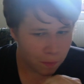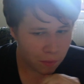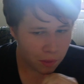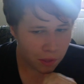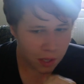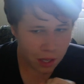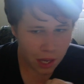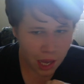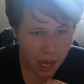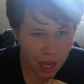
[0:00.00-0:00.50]

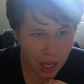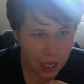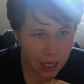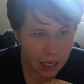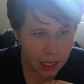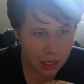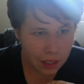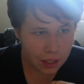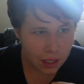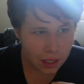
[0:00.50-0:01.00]

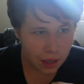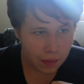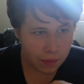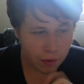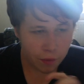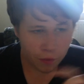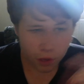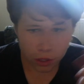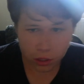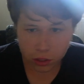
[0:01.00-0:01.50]
yeah, yeah,
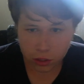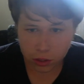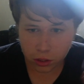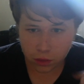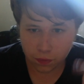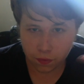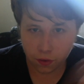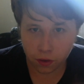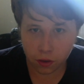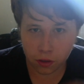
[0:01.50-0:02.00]
don't forget to
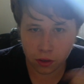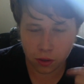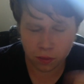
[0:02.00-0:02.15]
subscribe.